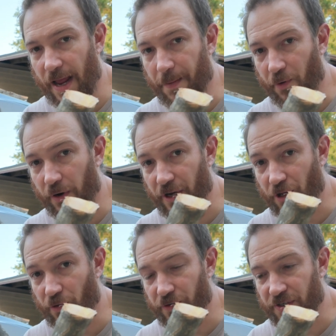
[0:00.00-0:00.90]
I am going to
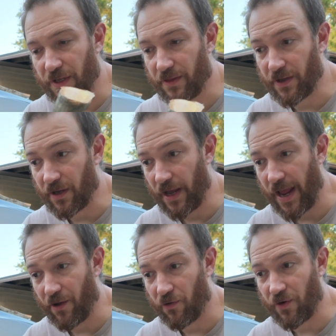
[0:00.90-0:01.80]
use the
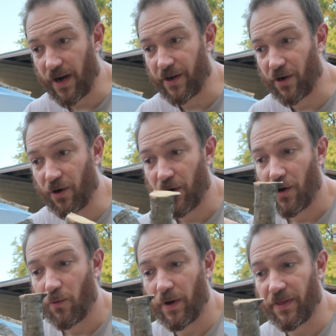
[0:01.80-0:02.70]
angle grinder
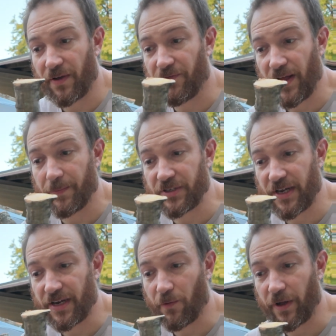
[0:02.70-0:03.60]
with a flap
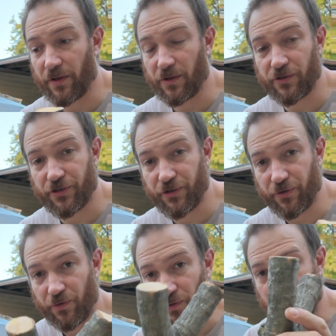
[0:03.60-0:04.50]
sanding wheel
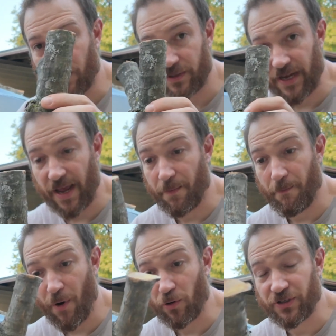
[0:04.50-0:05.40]
to take
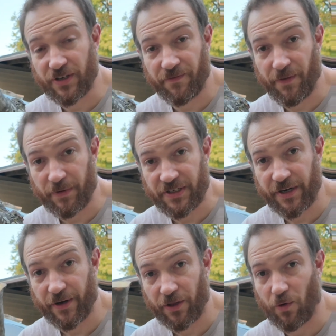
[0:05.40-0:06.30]
most of the
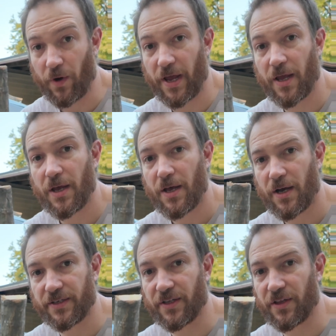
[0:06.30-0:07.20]
material away
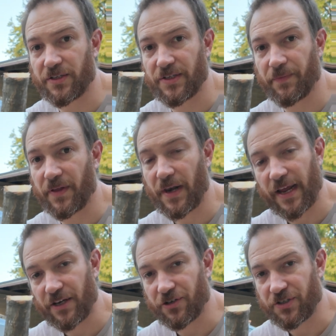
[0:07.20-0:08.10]
until it's something that
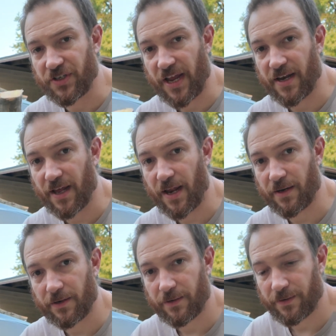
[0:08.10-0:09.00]
I can just sand on.